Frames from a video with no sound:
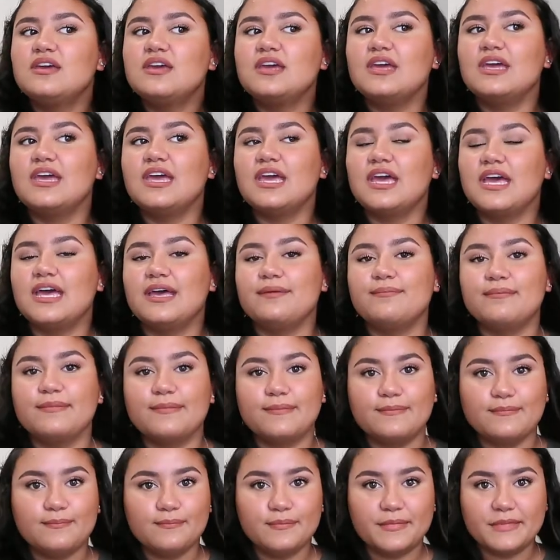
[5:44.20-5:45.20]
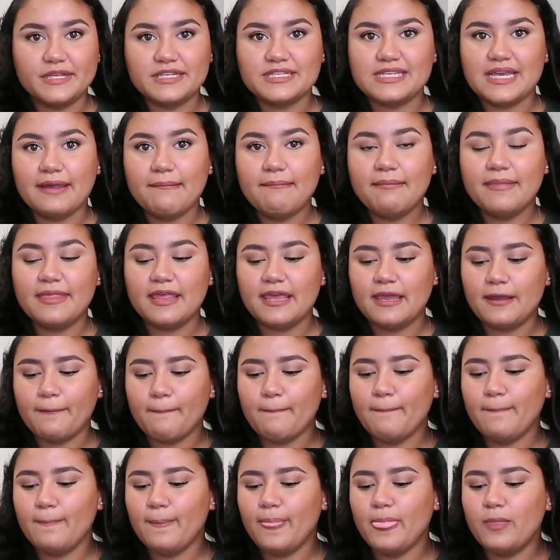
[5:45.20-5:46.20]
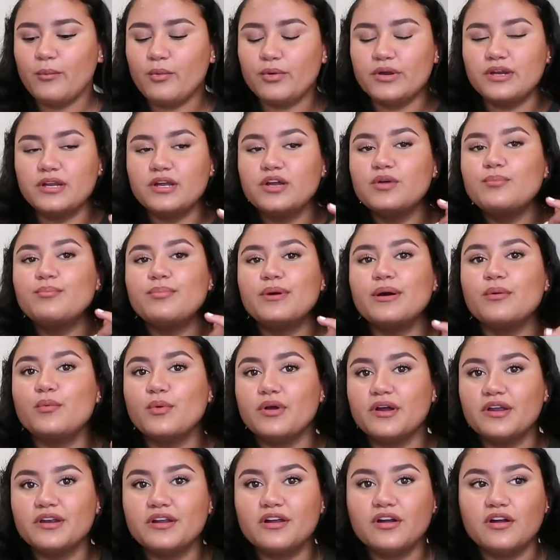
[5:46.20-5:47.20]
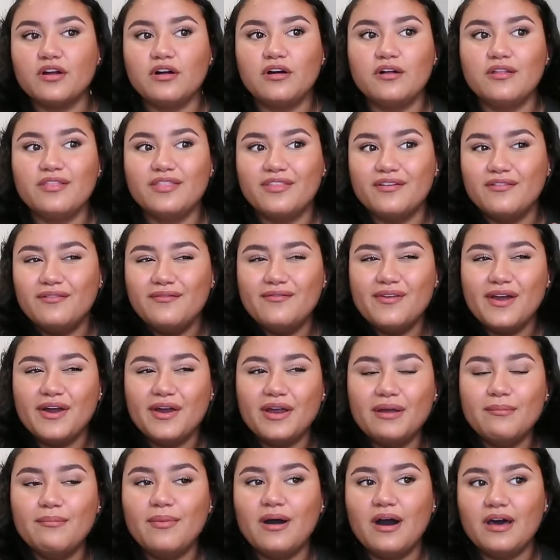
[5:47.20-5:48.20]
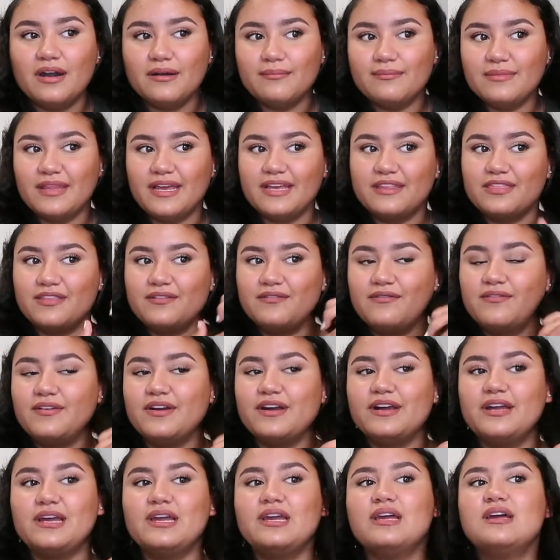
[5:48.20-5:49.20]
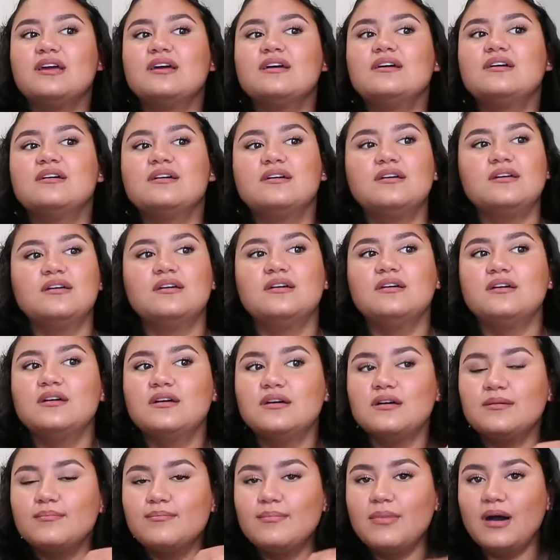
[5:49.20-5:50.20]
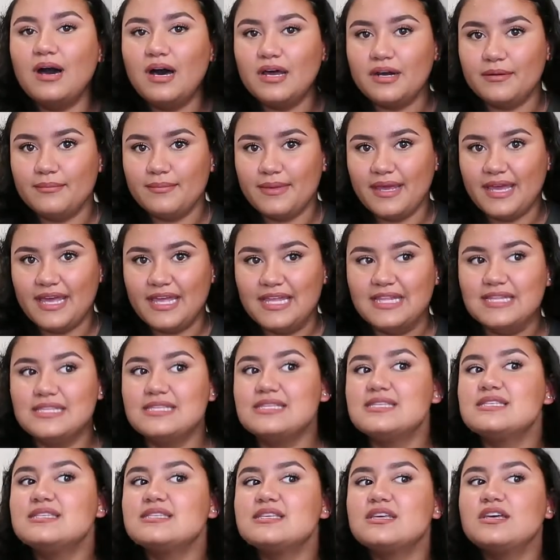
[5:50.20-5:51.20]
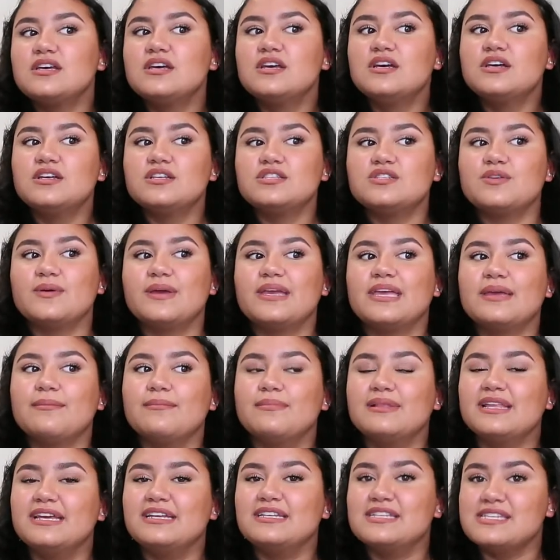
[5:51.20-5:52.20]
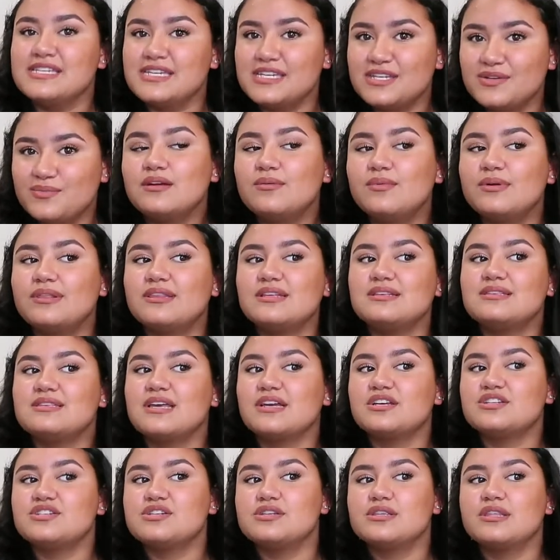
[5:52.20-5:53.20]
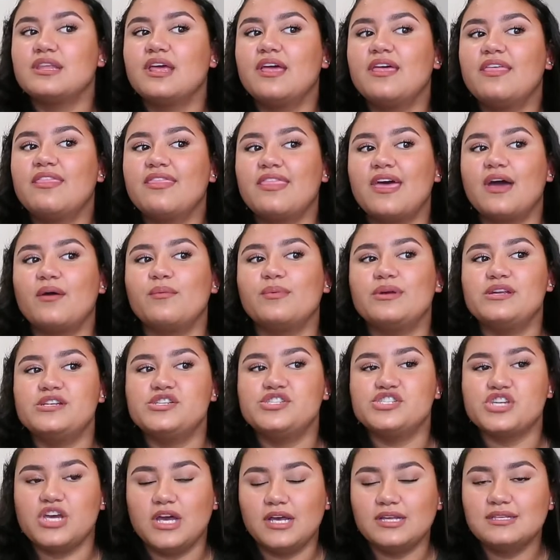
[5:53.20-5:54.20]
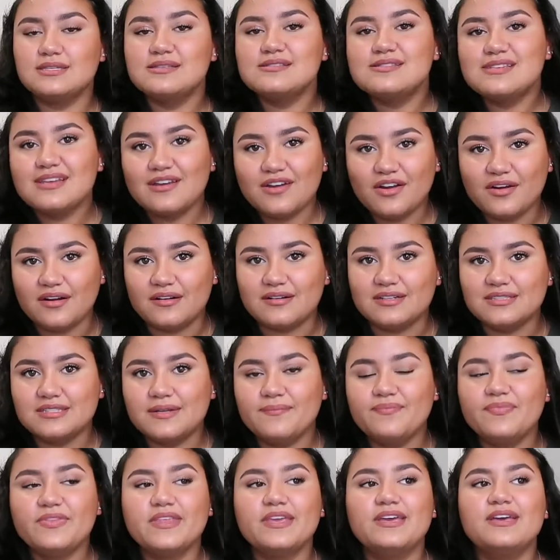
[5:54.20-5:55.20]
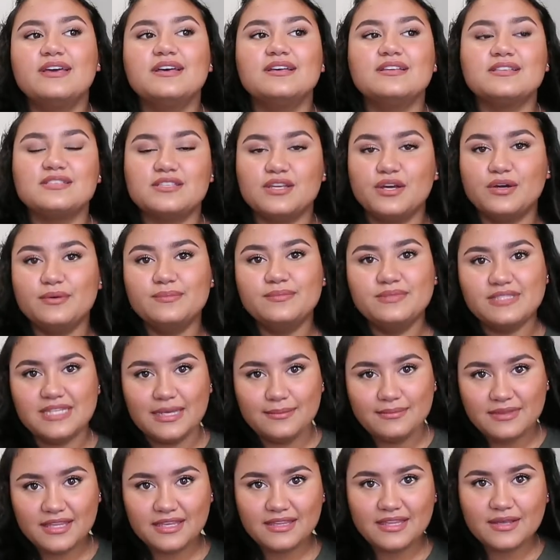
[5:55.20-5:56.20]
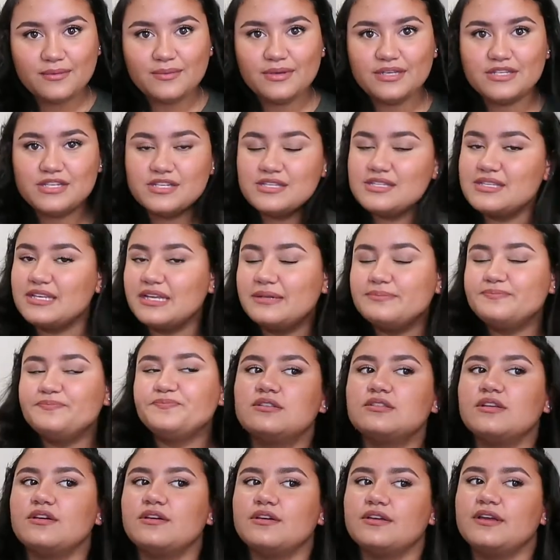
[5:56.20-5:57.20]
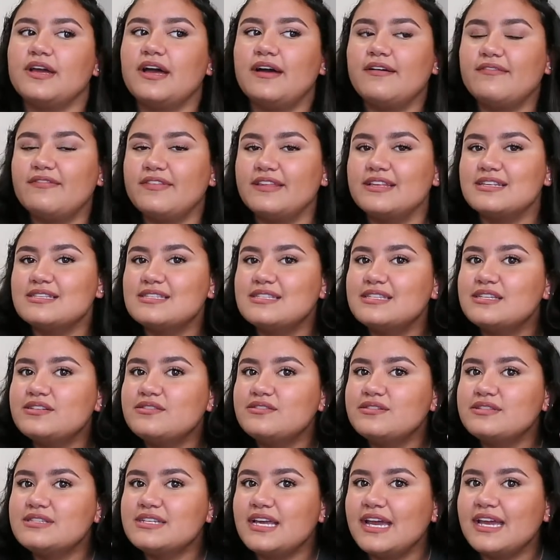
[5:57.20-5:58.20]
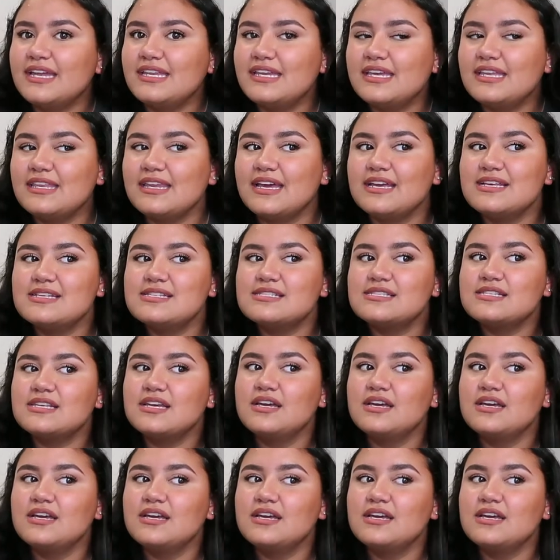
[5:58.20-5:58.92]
and the same thing, but we're gonna curl the very bottom, like the very bottom ends, so it can blend in with the section that we just curled. So same thing that we just did. So you have this little tiny nice